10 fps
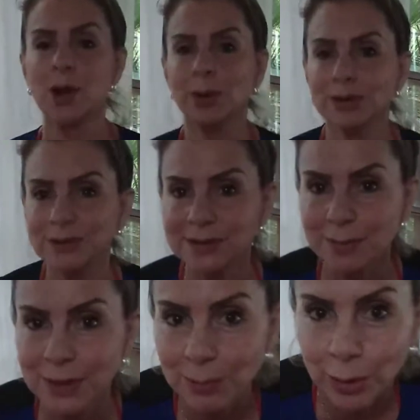We could do
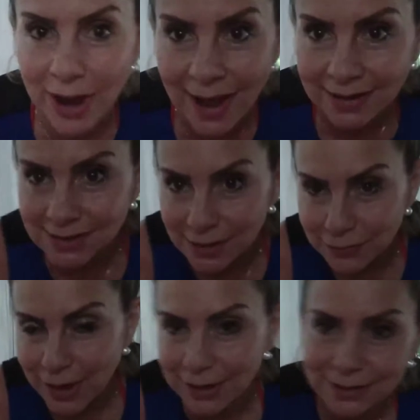something more active
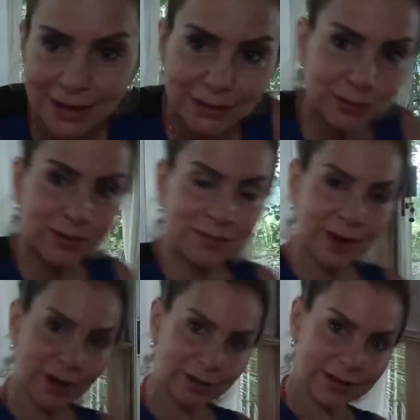that is actually
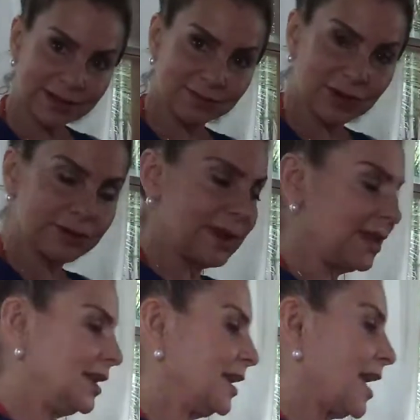very
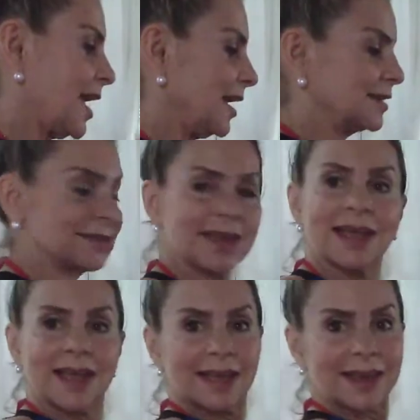invigorating, and
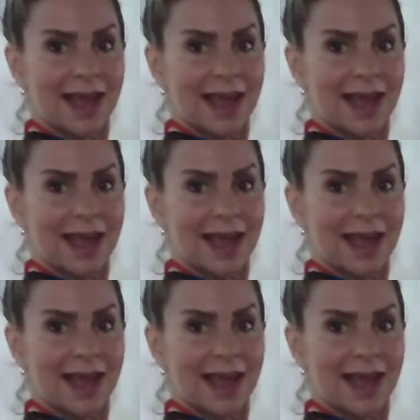it